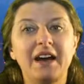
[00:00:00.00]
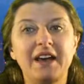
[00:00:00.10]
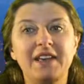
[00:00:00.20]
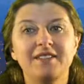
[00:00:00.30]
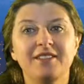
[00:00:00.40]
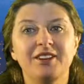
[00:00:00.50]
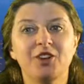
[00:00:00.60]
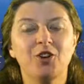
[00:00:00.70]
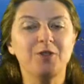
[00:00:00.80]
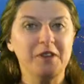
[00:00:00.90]
Hi, Ella
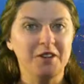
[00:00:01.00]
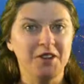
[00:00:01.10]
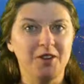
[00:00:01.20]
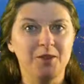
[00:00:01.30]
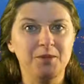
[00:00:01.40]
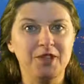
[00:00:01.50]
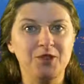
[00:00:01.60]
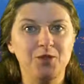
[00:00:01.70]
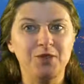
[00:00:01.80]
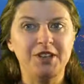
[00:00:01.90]
Gurfinkel here with
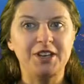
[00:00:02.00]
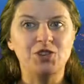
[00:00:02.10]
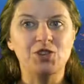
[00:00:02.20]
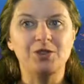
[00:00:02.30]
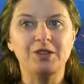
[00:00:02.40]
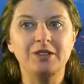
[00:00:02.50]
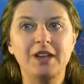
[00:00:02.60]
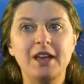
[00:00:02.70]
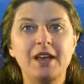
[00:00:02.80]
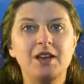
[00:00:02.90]
Donkey Financial,
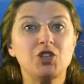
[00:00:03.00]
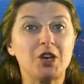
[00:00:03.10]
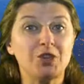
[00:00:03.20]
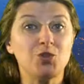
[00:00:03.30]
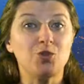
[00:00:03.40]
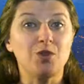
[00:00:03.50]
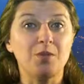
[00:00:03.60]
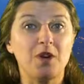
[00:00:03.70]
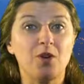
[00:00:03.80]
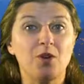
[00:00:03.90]
talking to you from
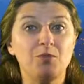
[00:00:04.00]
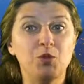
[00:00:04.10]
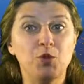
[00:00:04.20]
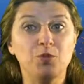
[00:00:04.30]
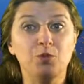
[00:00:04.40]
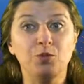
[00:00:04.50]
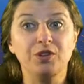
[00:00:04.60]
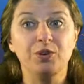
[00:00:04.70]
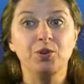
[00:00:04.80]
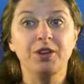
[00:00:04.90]
our beautiful
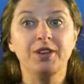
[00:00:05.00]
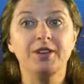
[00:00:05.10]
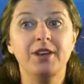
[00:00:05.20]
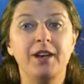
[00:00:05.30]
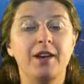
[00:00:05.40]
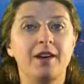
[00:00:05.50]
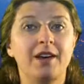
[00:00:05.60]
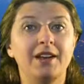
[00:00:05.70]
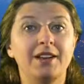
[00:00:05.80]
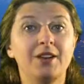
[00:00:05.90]
Portland, Oregon,
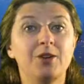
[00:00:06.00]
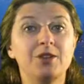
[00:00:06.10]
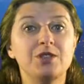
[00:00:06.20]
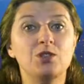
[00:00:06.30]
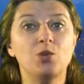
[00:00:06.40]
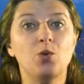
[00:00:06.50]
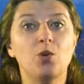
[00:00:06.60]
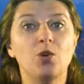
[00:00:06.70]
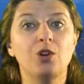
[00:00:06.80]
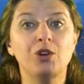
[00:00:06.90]
and here is
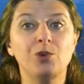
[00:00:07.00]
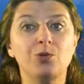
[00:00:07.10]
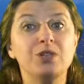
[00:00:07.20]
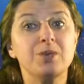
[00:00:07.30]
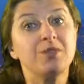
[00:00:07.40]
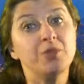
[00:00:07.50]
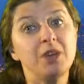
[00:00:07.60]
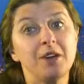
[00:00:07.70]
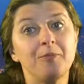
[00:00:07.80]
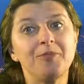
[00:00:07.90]
your new tip of the
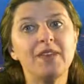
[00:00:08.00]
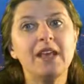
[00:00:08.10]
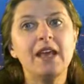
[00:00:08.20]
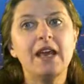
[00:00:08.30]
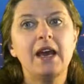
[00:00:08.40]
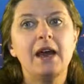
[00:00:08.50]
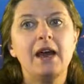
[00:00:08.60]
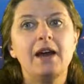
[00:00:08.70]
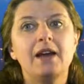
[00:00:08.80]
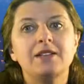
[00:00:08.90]
week.
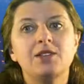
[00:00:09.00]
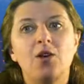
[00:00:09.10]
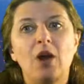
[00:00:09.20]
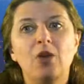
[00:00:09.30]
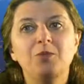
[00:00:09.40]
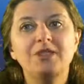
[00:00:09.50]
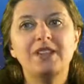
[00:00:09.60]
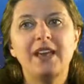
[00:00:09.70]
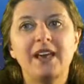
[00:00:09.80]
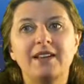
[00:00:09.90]
So I
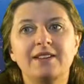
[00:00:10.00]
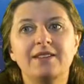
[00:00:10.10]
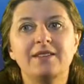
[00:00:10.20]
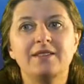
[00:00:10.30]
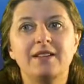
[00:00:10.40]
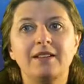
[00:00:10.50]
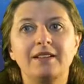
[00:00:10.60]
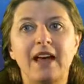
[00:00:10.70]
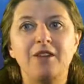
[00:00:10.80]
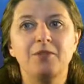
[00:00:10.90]
almost can't
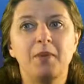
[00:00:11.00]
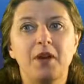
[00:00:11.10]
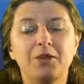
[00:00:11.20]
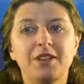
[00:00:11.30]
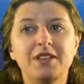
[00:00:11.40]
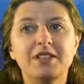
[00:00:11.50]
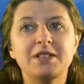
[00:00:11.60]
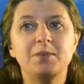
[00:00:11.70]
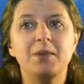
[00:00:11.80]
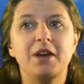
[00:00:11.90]
laugh about
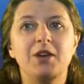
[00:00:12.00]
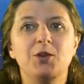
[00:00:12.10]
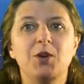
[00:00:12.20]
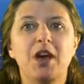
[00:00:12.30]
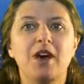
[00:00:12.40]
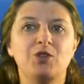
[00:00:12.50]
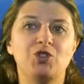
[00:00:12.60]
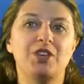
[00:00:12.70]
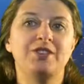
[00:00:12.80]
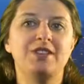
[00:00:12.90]
this, but you have to
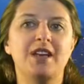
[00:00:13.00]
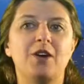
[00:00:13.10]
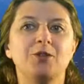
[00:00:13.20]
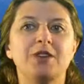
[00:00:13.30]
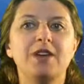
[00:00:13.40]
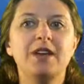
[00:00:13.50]
check this out.